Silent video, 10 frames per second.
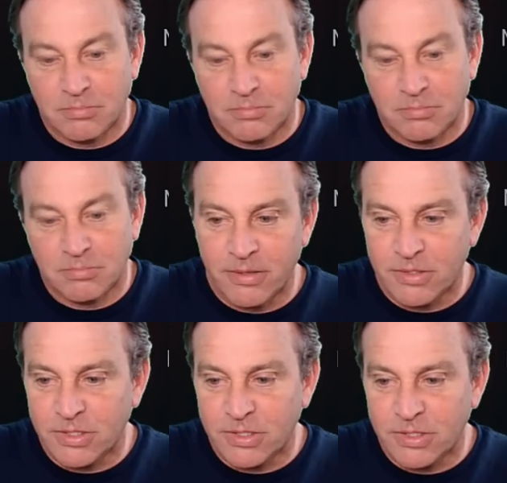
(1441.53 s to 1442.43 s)
And
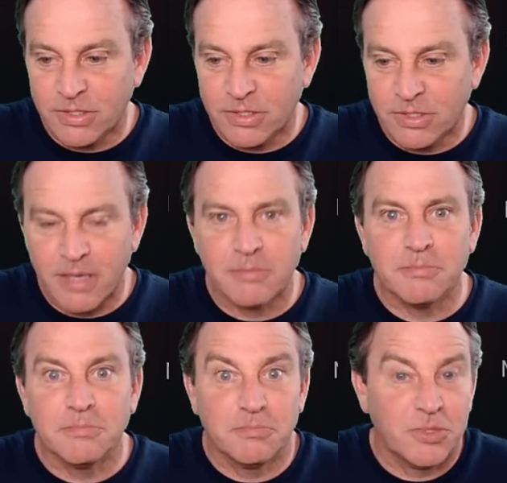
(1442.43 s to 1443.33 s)
there's some
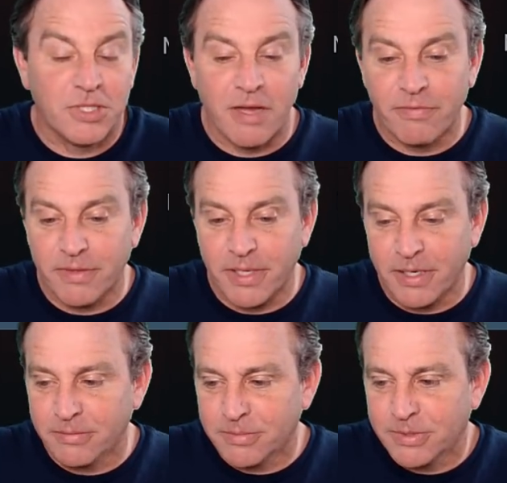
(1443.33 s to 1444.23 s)
stuff
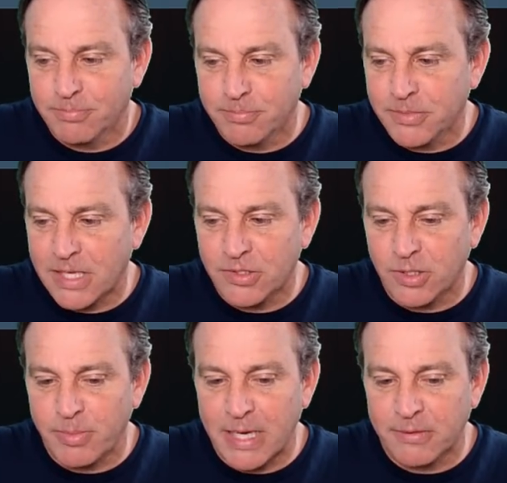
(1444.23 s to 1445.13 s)
in there.
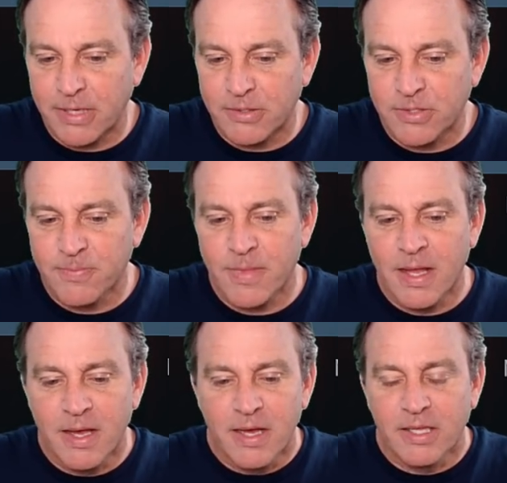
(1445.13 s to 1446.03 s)
Nice little backgrounds.
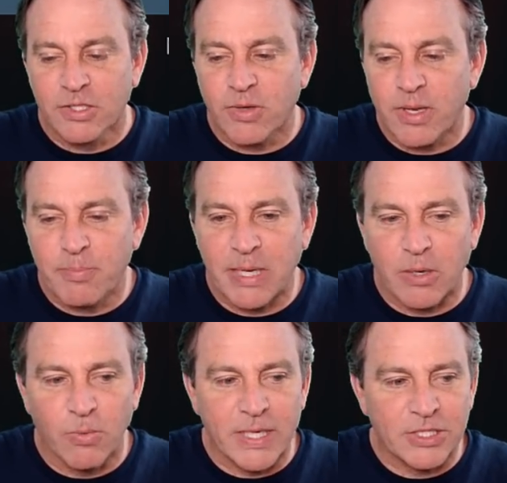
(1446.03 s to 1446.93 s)
Let's go ahead
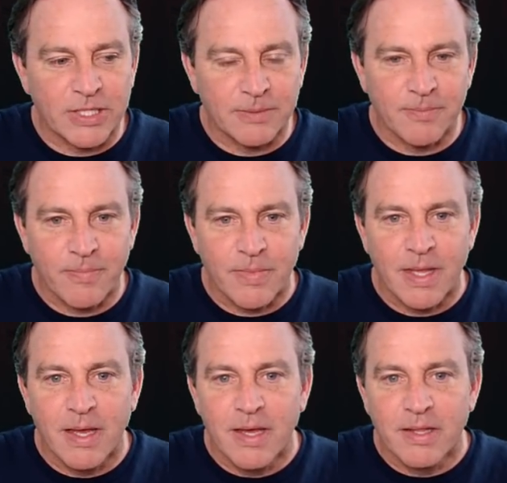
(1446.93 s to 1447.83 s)
and pick a widget.
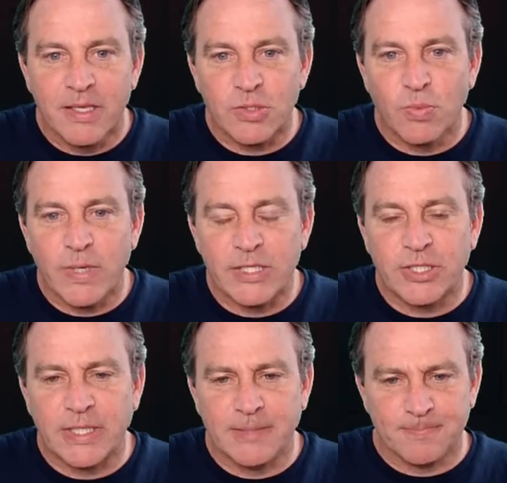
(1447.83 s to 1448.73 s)
This
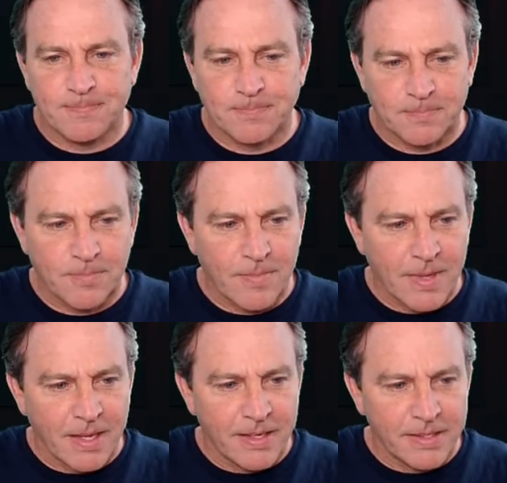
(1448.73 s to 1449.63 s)
widget,
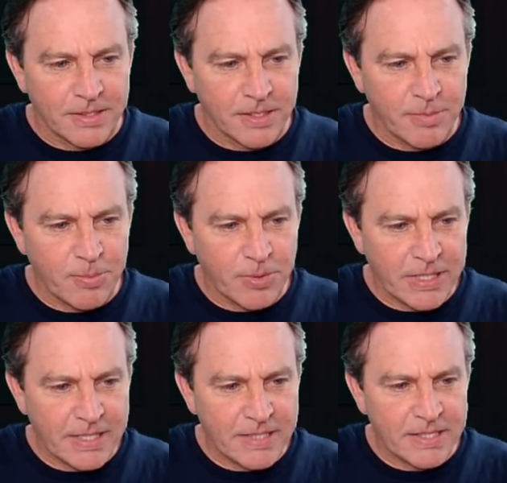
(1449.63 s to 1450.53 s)
it's going to be
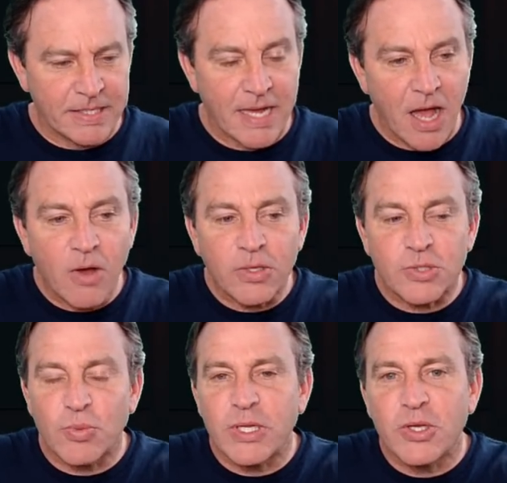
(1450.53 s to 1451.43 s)
pretty easy.
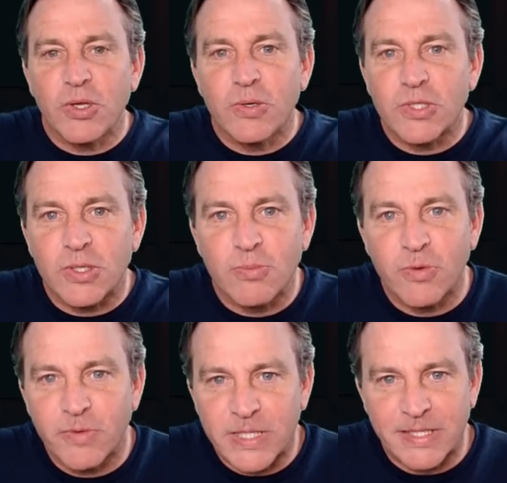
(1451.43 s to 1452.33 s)
Now is when you use
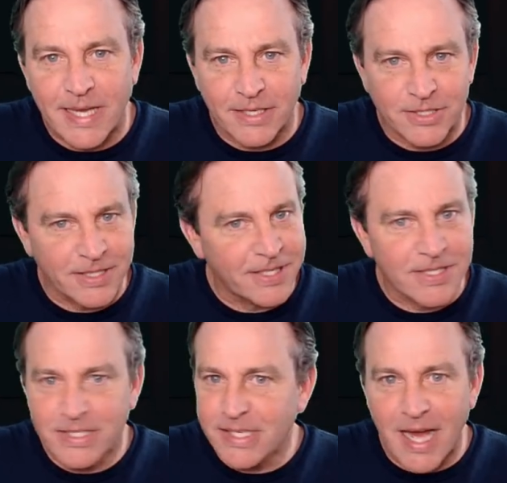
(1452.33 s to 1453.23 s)
the movie section,
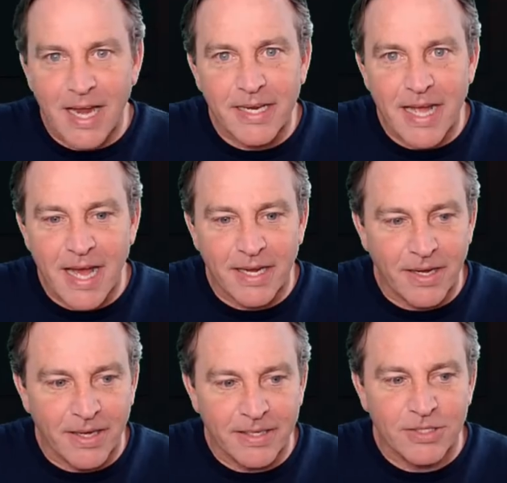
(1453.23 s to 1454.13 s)
because it's not an
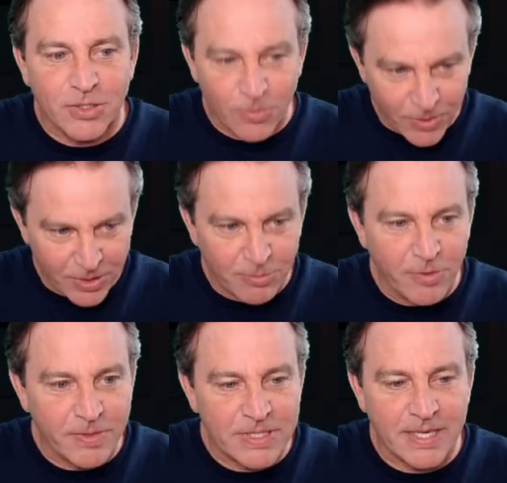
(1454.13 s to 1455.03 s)
add-on, it's your
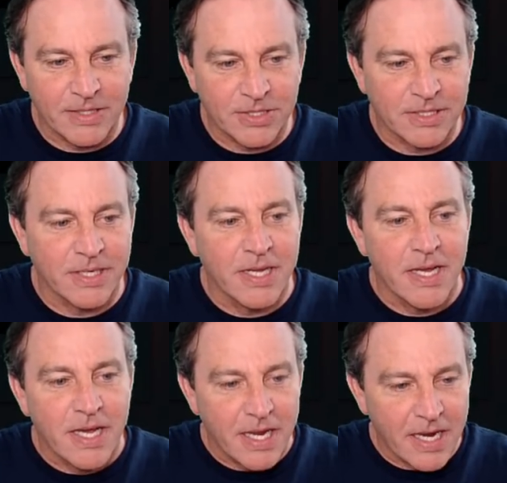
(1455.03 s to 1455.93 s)
real movie section.
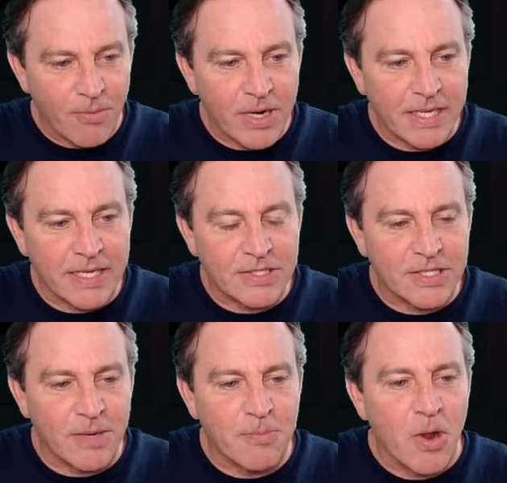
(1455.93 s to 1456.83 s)
And I want to
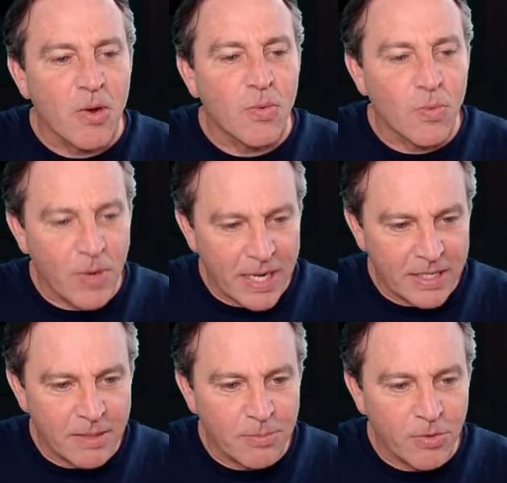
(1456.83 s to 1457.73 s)
get some
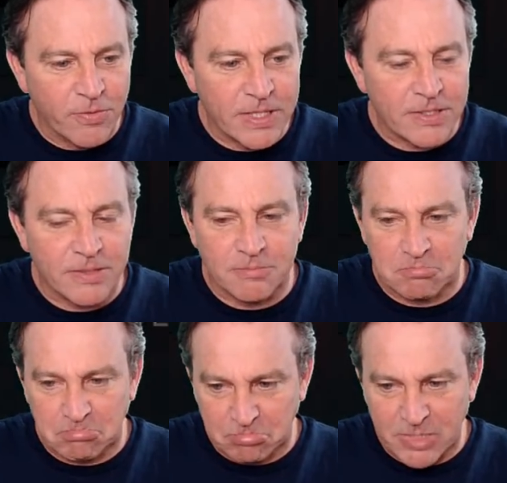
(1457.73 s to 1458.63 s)
random
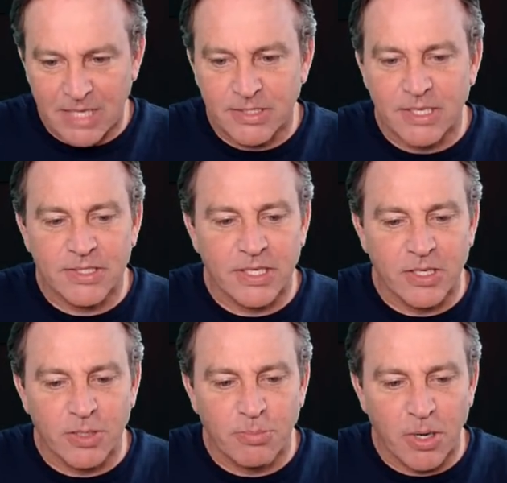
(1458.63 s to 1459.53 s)
movies. That sounds
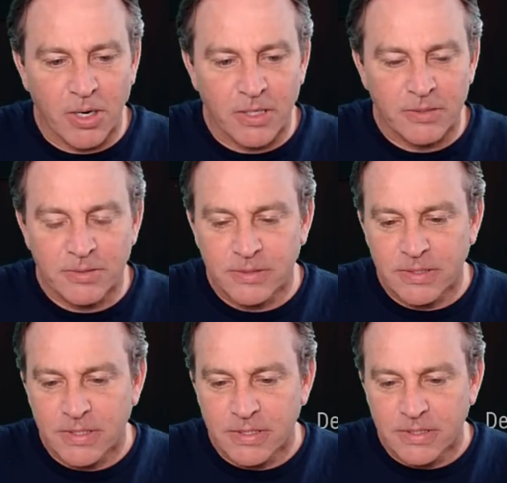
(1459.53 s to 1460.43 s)
like a good bar.
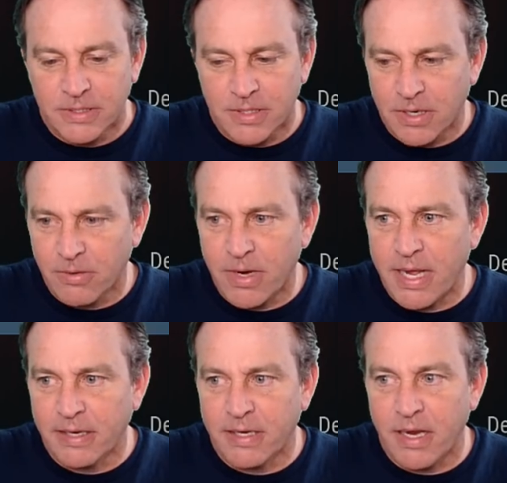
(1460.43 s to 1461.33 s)
All
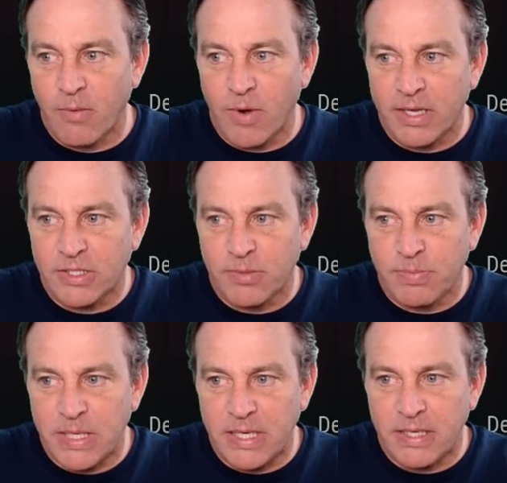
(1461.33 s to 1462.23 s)
right, and I want it
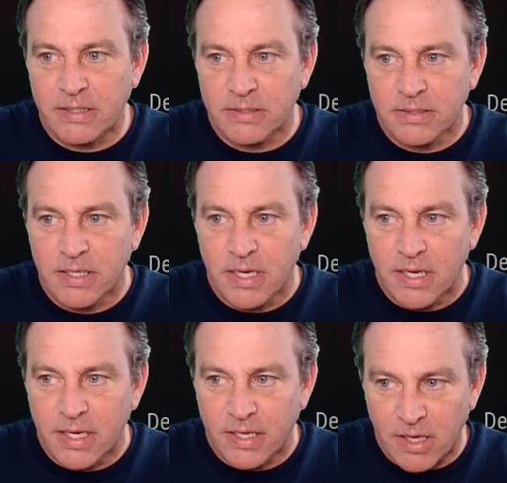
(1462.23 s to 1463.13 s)
to be
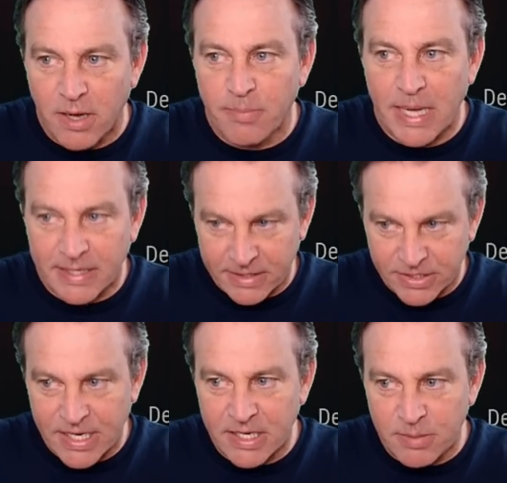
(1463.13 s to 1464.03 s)
a
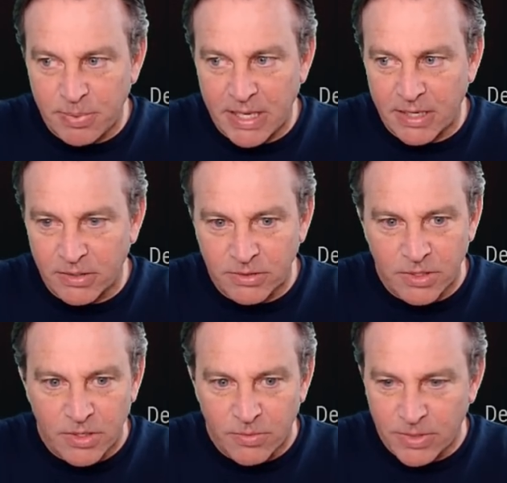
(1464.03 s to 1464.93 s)
compact extended
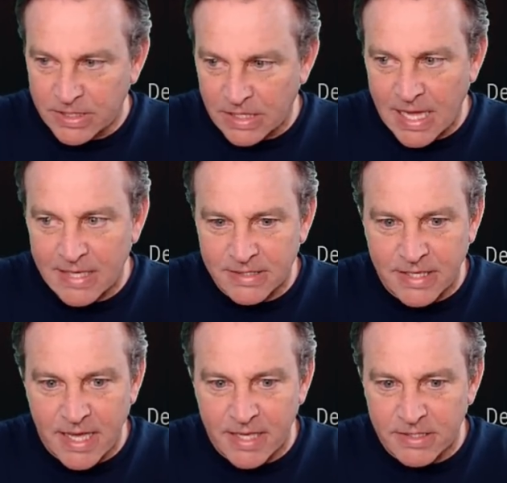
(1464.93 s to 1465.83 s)
panel with
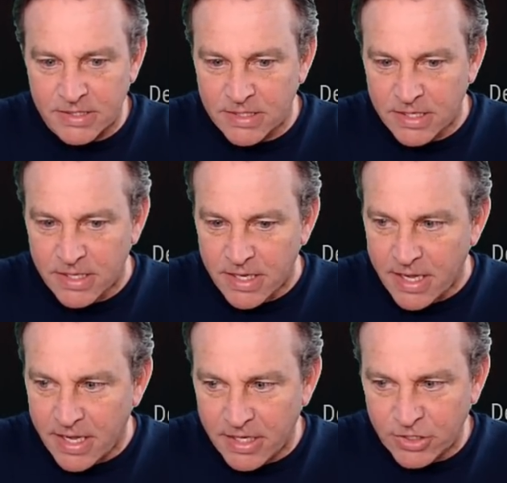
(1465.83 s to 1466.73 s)
glass case
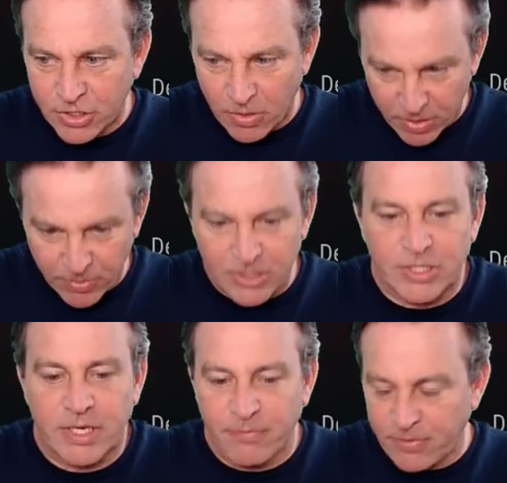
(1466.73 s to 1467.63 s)
and showing
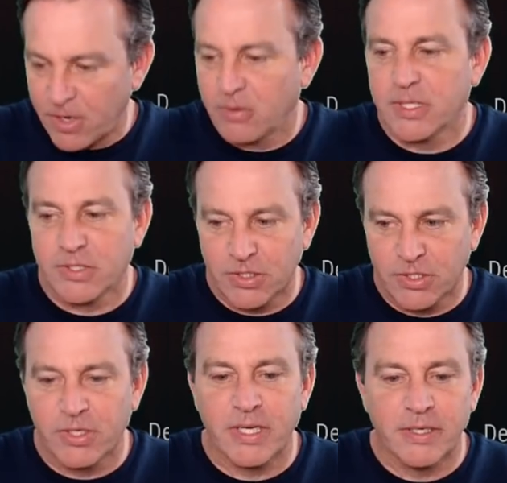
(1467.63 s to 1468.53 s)
widget info.
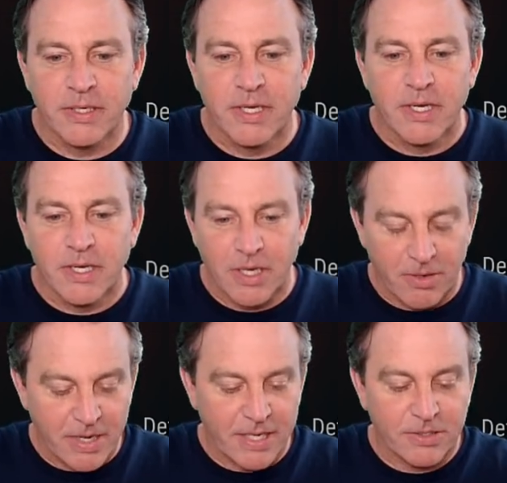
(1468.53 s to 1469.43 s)
This is good.
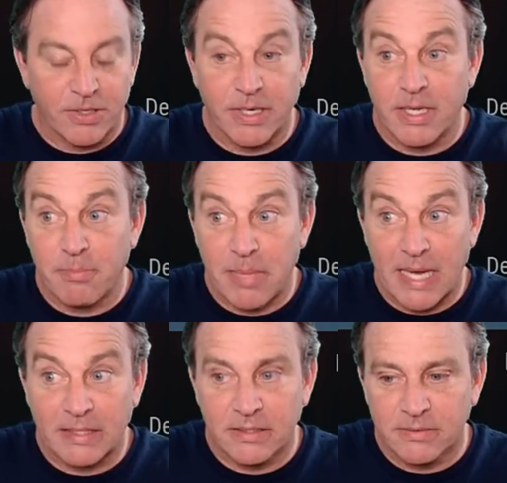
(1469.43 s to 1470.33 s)
All right, so I'm going to
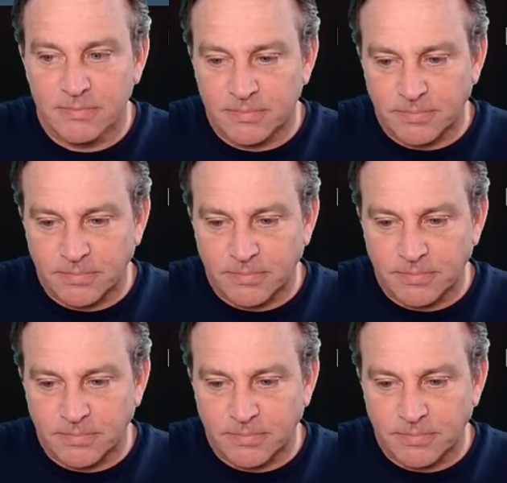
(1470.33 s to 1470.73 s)
hit back.